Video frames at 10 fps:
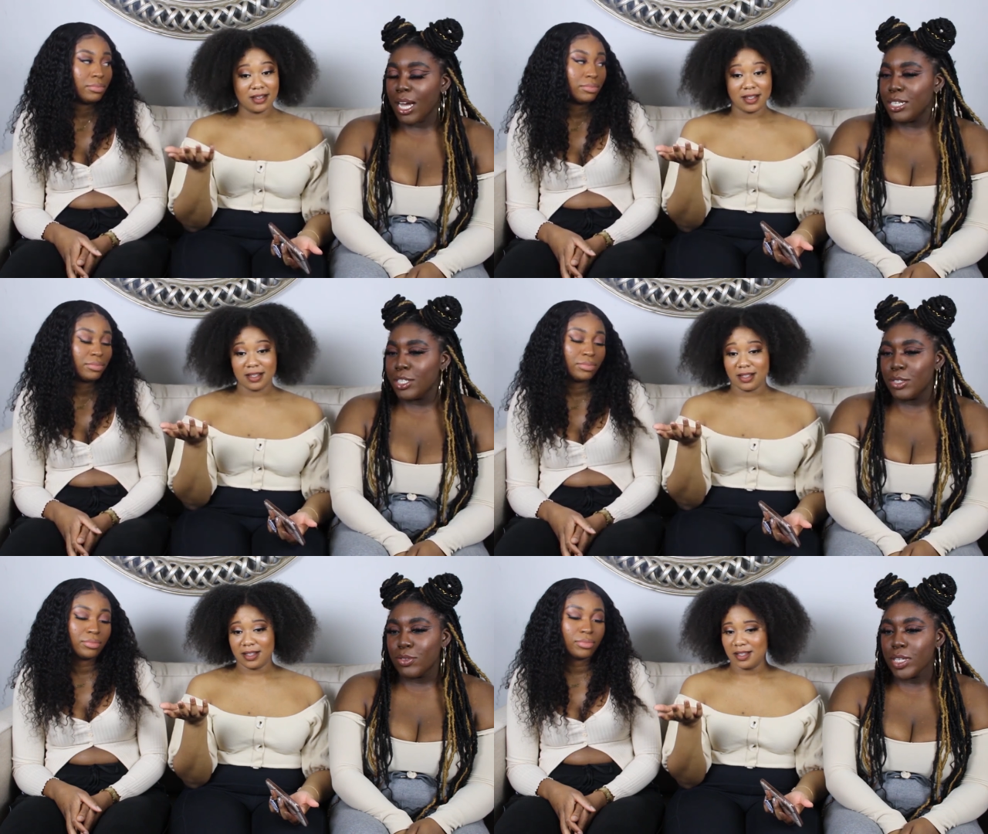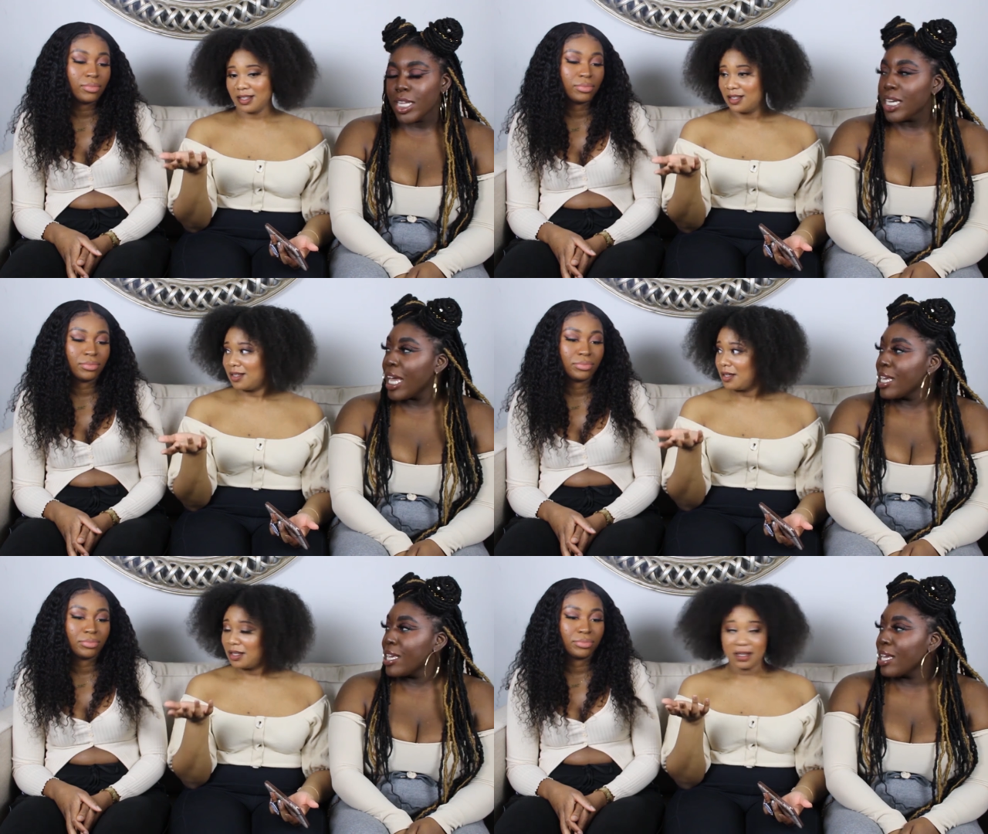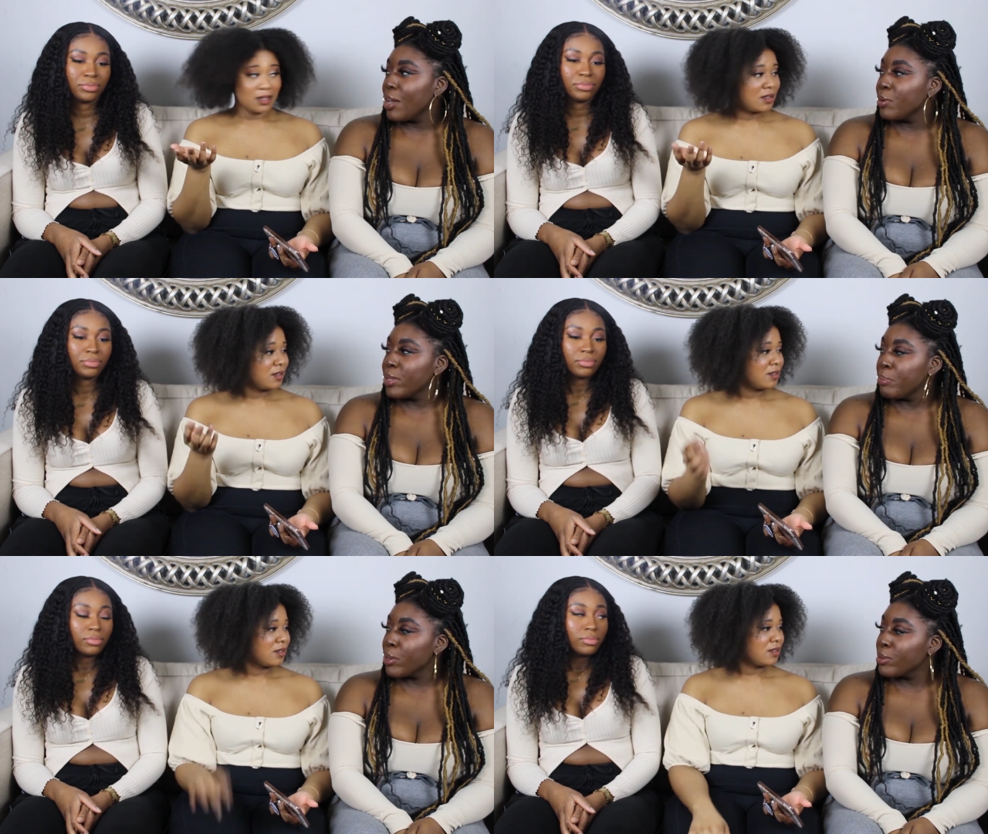Speaker 1: I just feel like hanging out
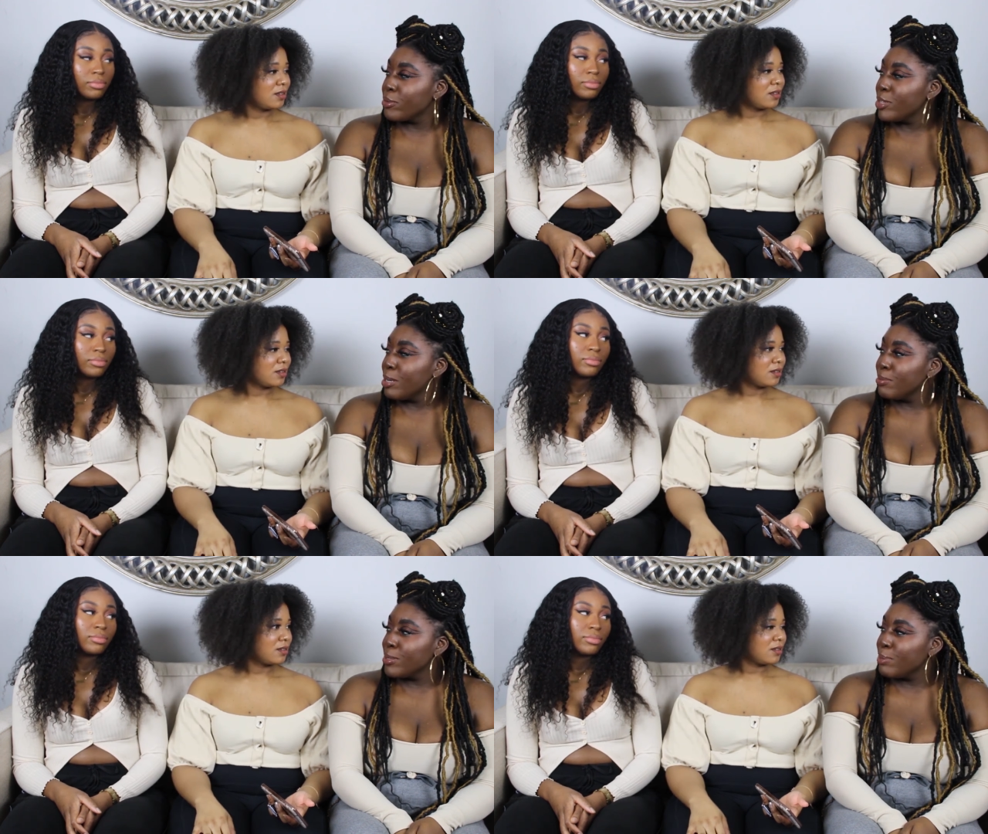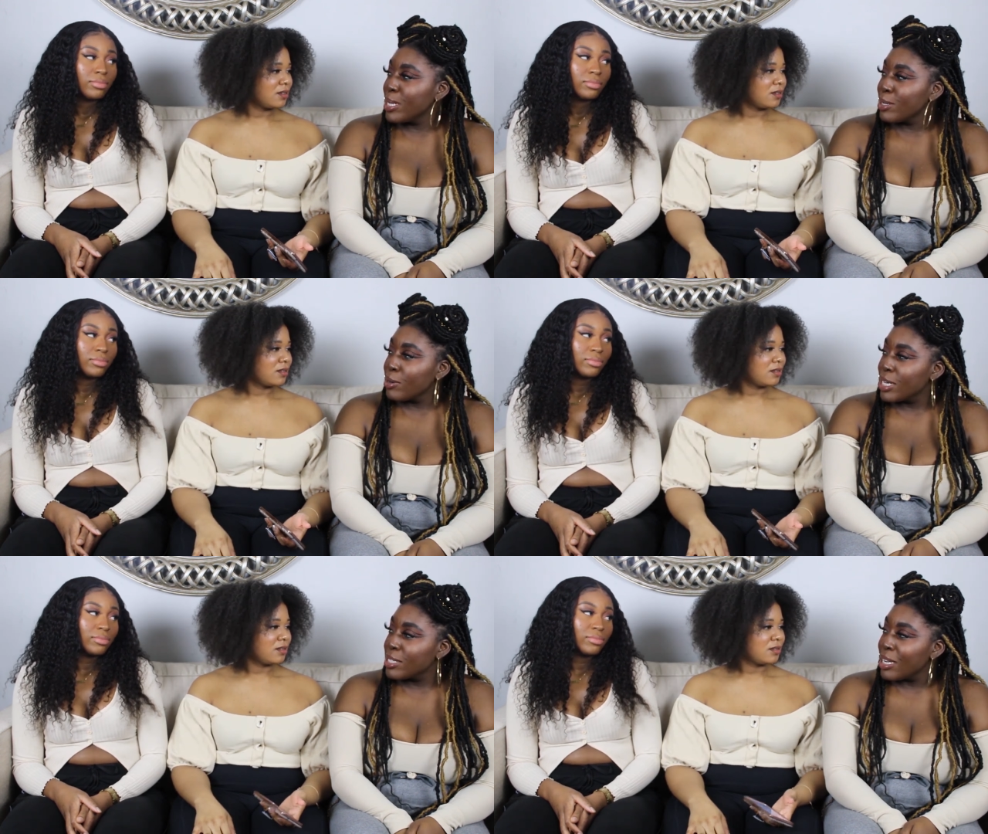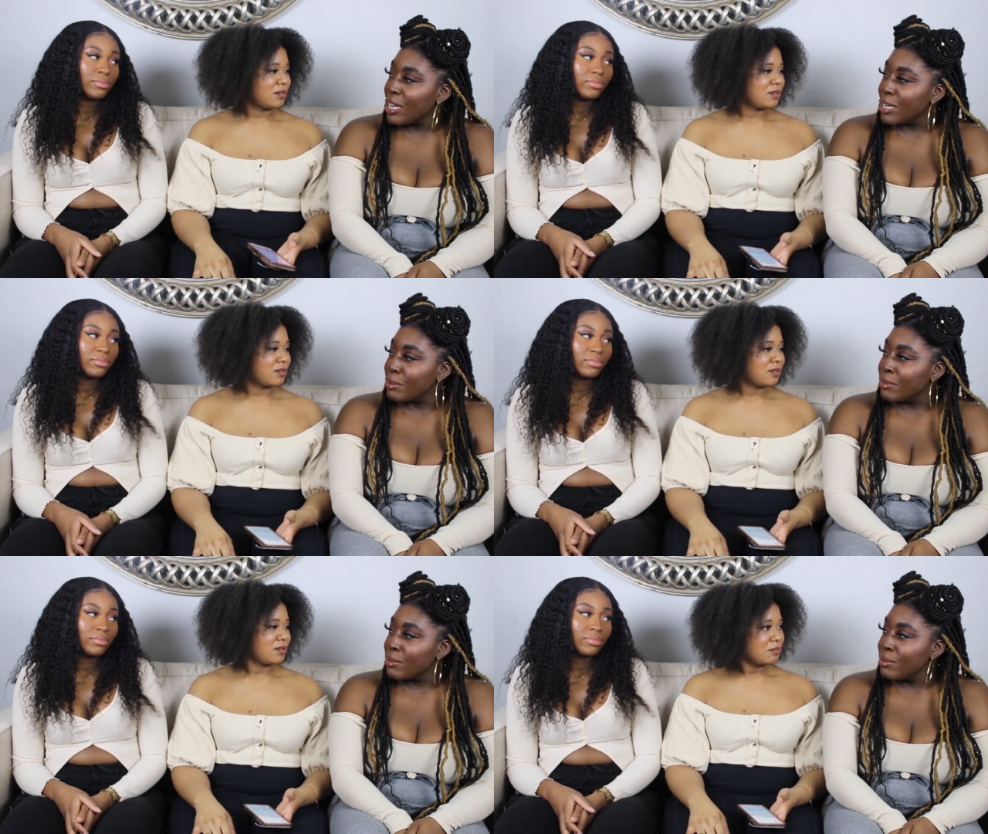with both of them would be a great
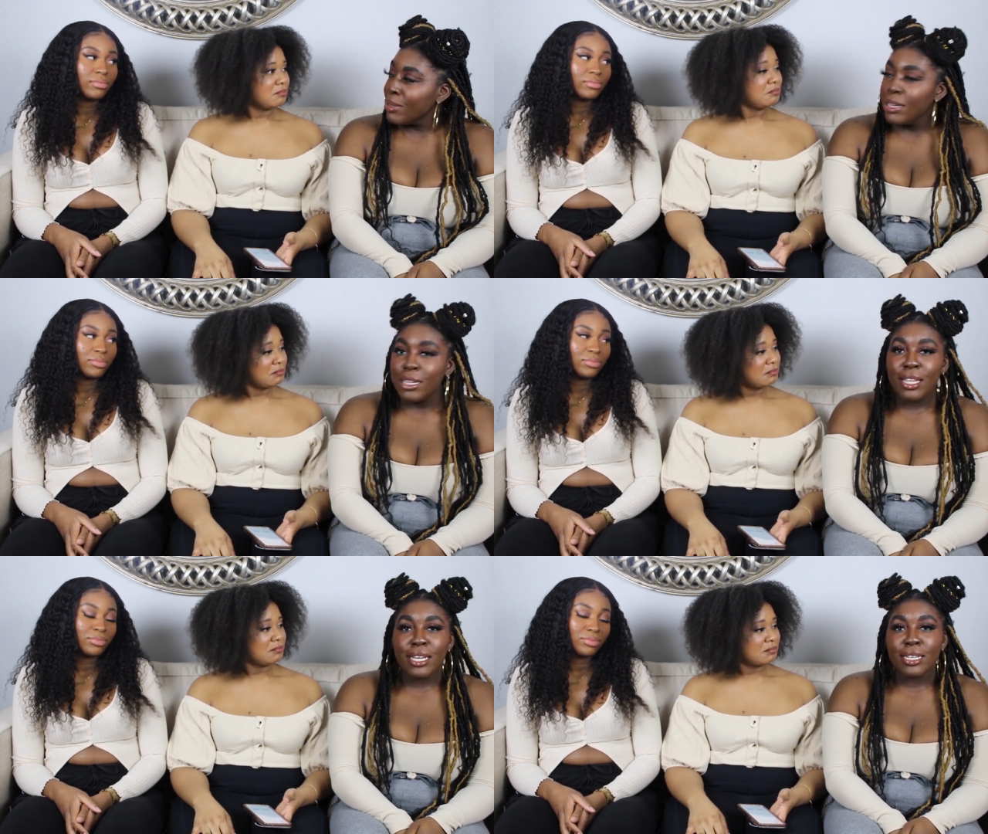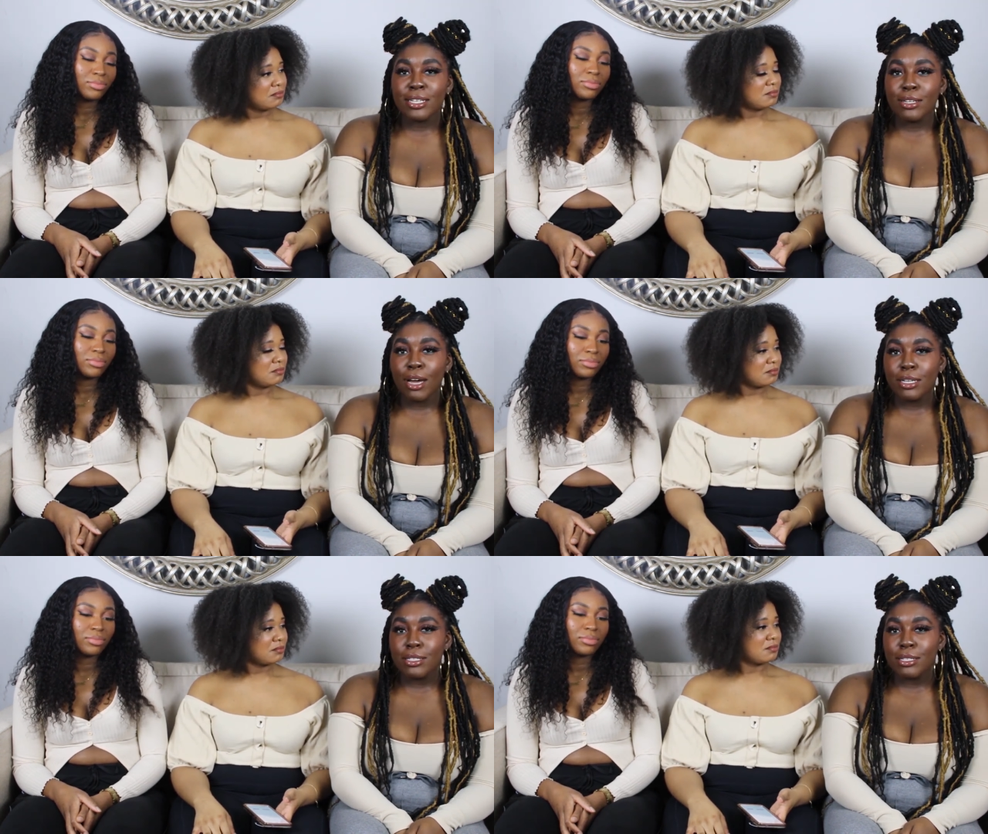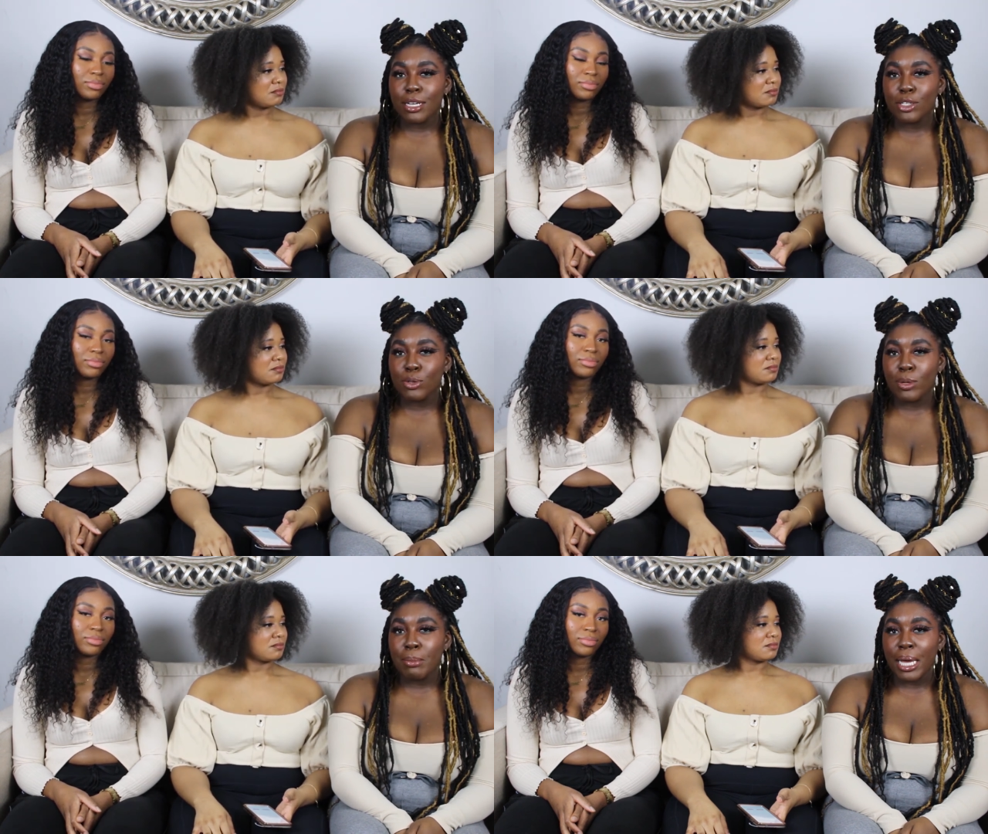time, like in a
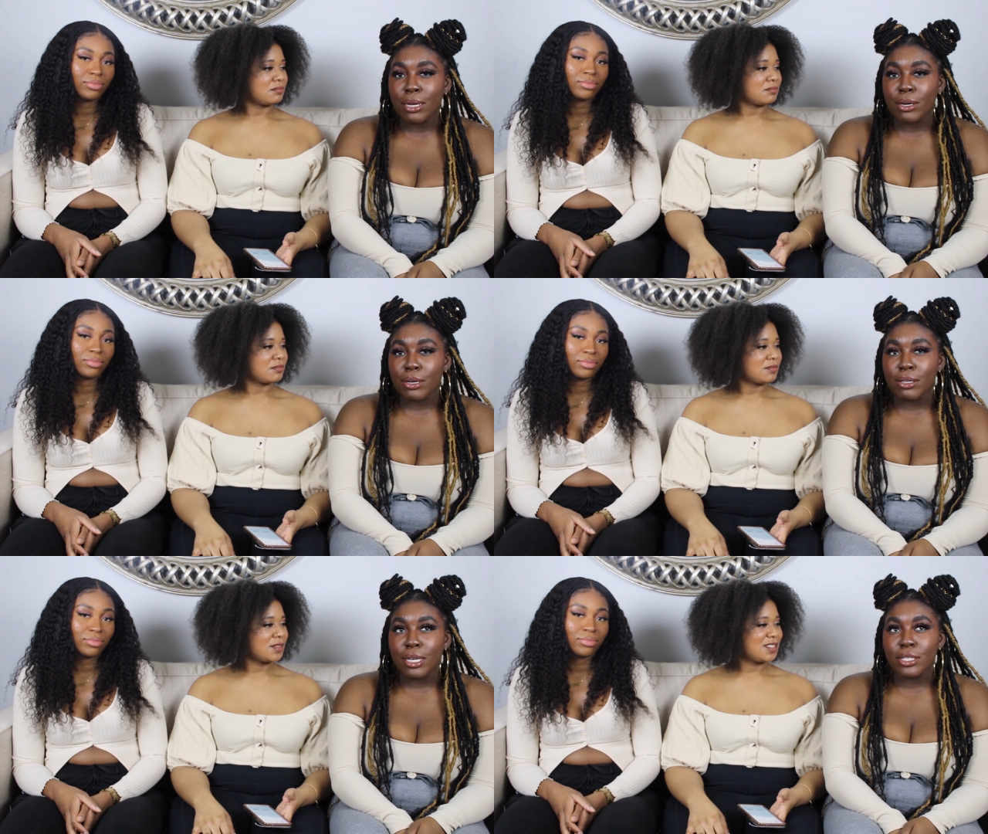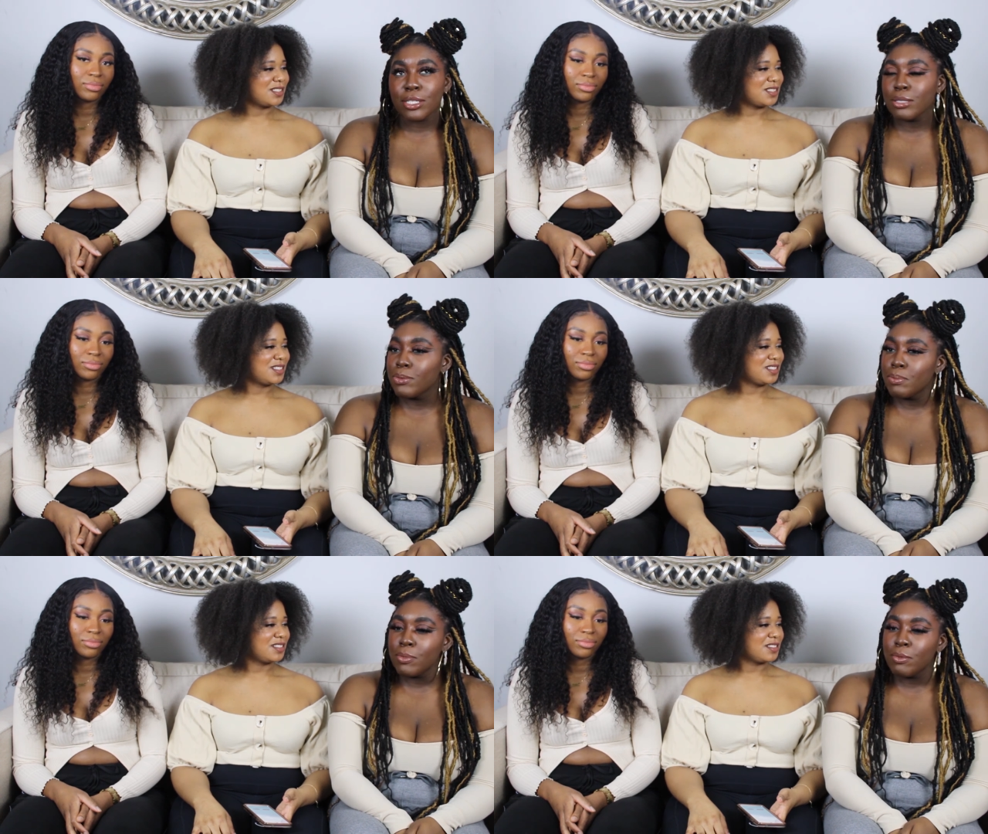non-sexual manner, like just